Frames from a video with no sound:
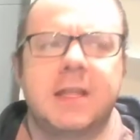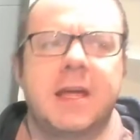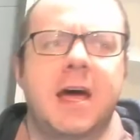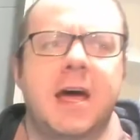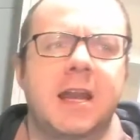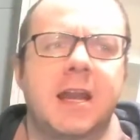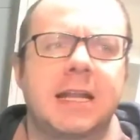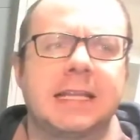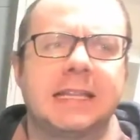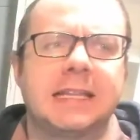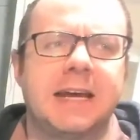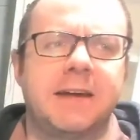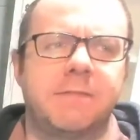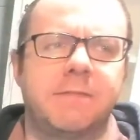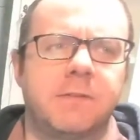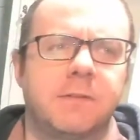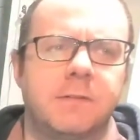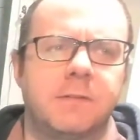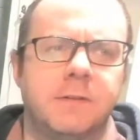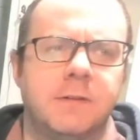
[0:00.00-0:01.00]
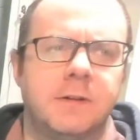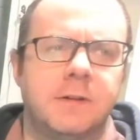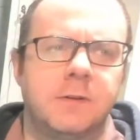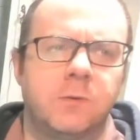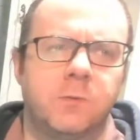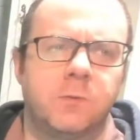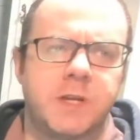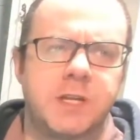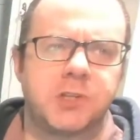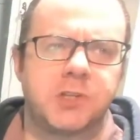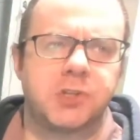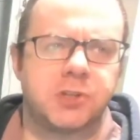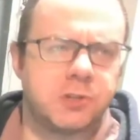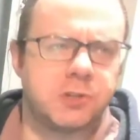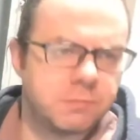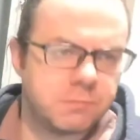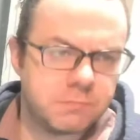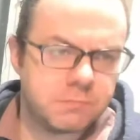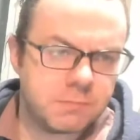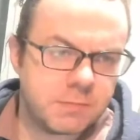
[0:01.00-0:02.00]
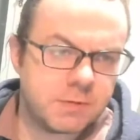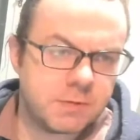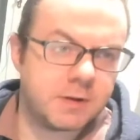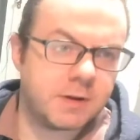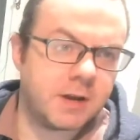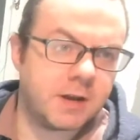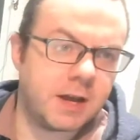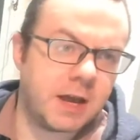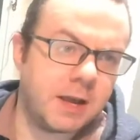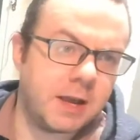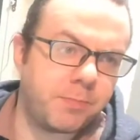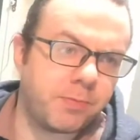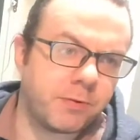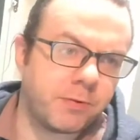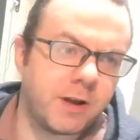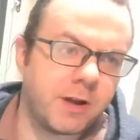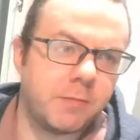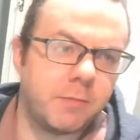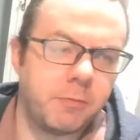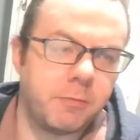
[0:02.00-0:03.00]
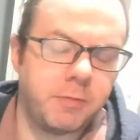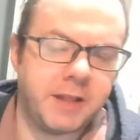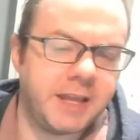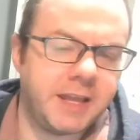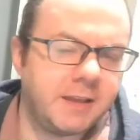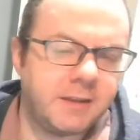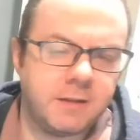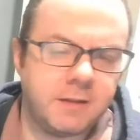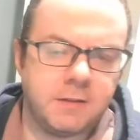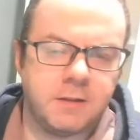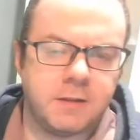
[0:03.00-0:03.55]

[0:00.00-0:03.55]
at a level which I probably